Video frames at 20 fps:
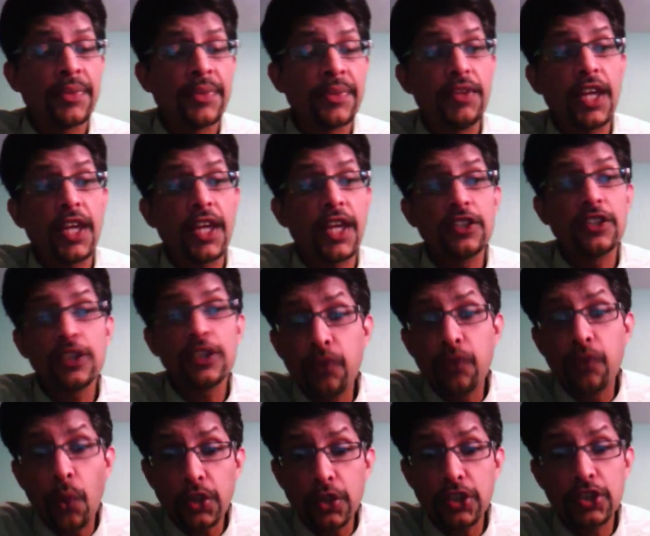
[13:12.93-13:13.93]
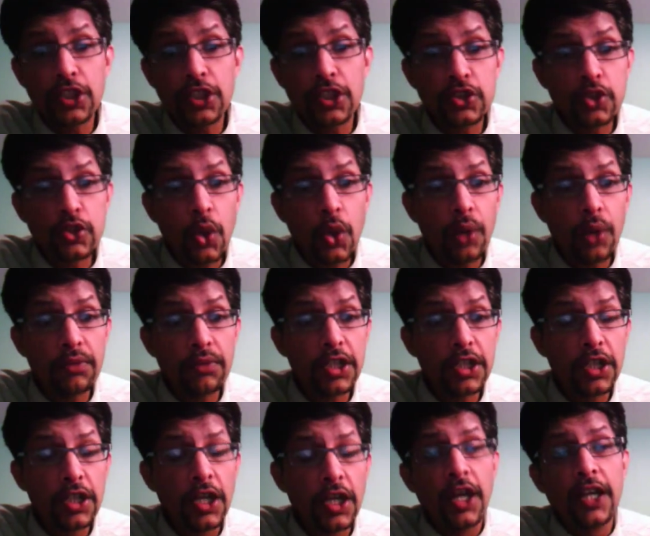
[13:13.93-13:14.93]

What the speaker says: We are in the 46th over.